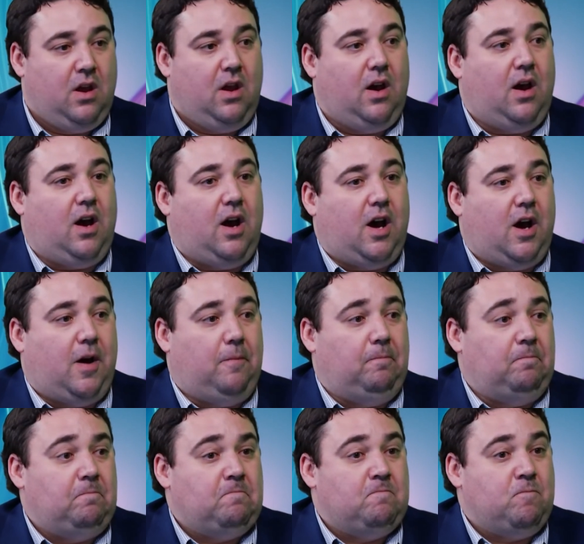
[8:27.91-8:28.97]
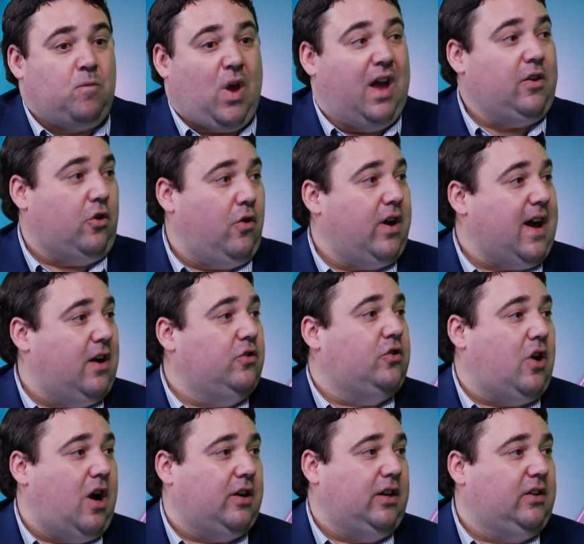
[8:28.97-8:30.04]
and going out and
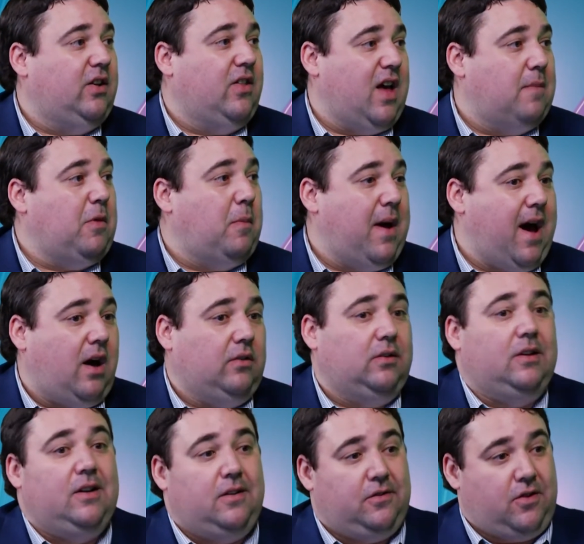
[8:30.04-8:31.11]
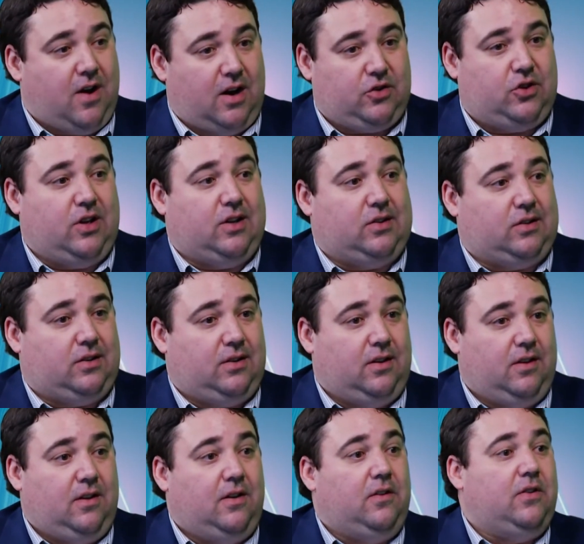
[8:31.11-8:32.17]
talking to them about not just
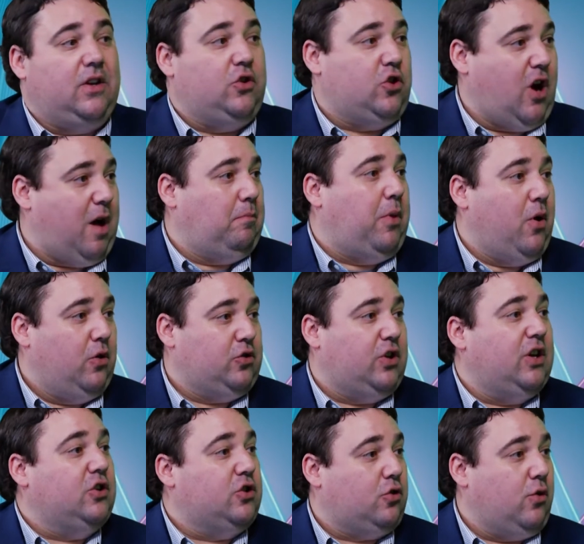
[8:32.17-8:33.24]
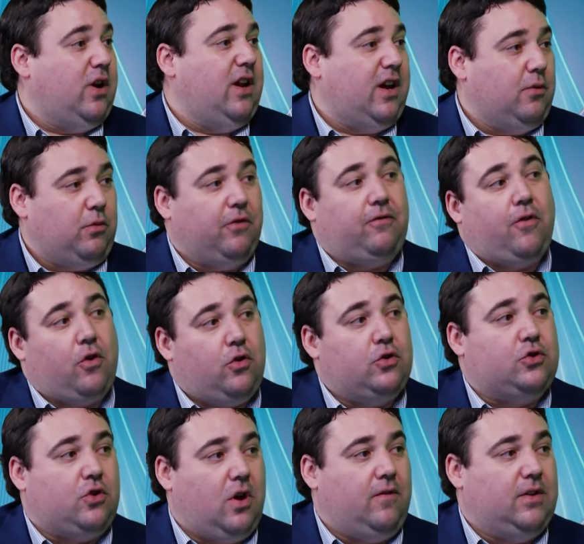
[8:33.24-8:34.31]
the job posting, screening, and referral
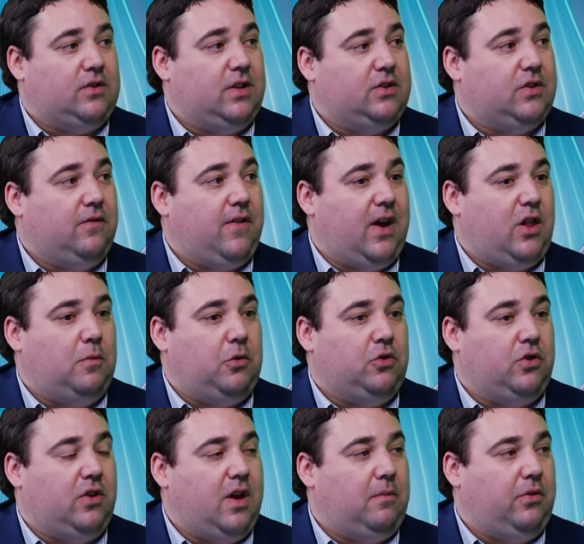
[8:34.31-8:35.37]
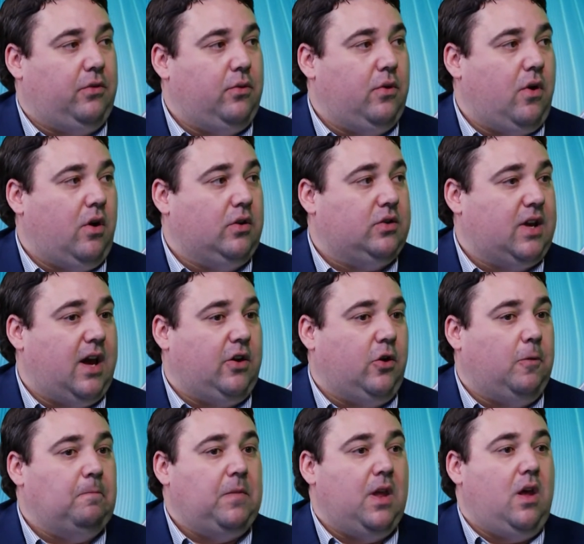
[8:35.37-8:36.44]
service that's available to them through our
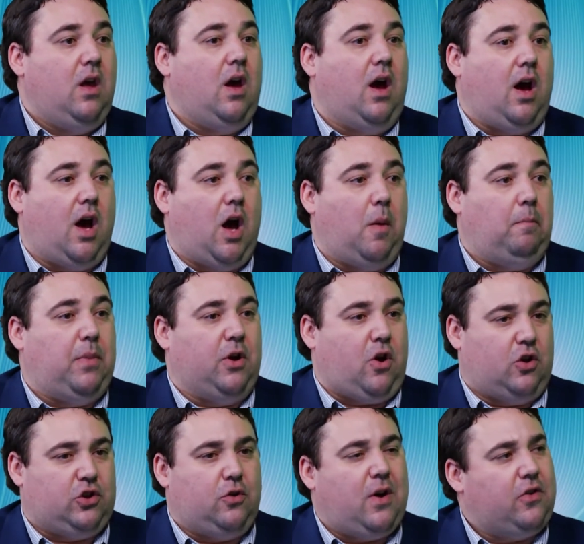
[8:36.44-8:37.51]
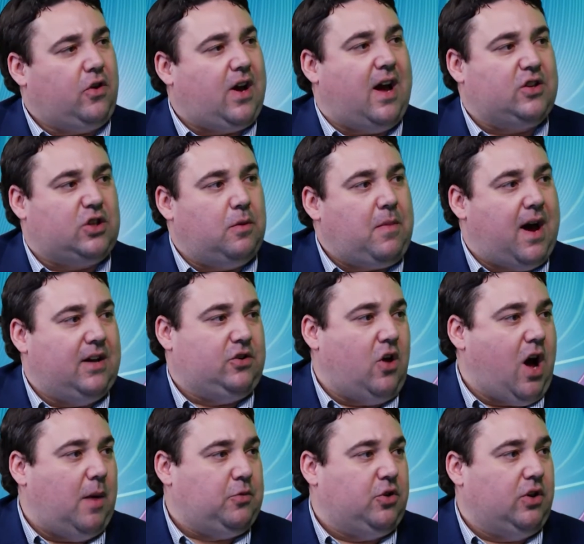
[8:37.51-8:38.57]
center, but also other customized
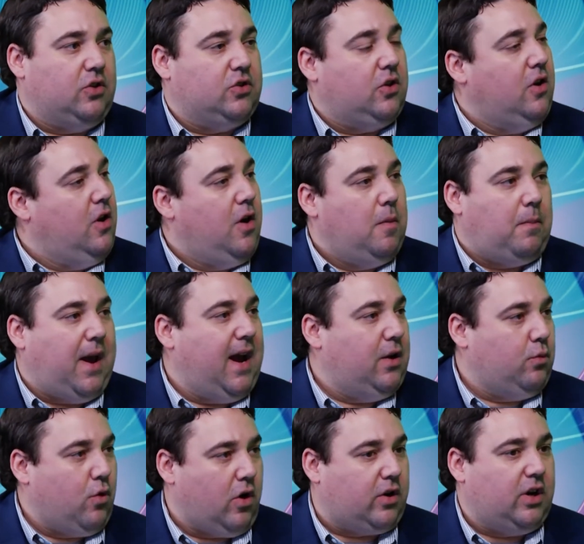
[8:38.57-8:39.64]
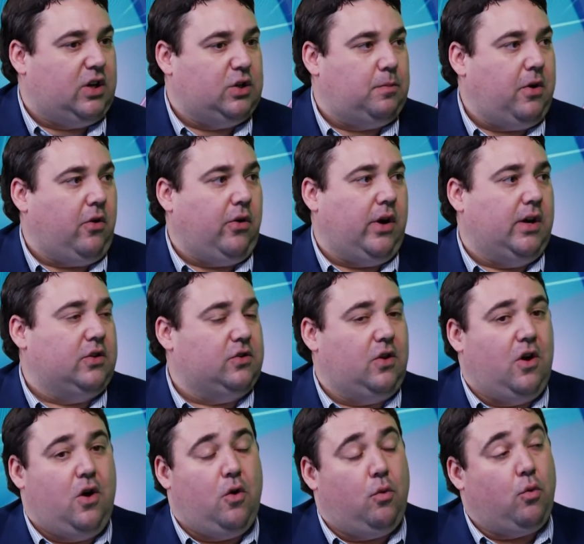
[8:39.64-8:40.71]
options, paid work experience,
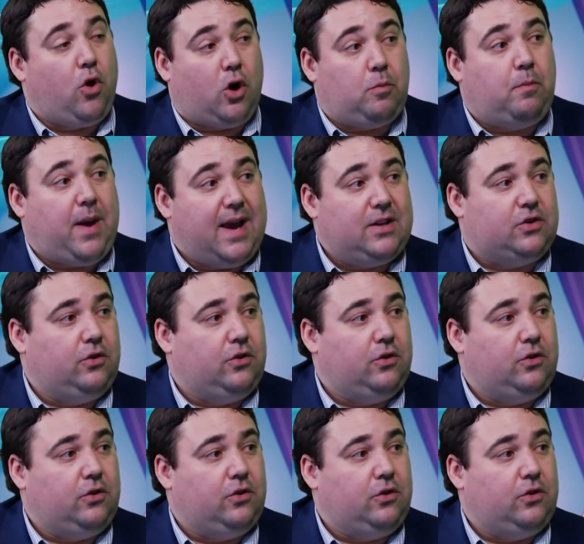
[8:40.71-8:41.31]
work-based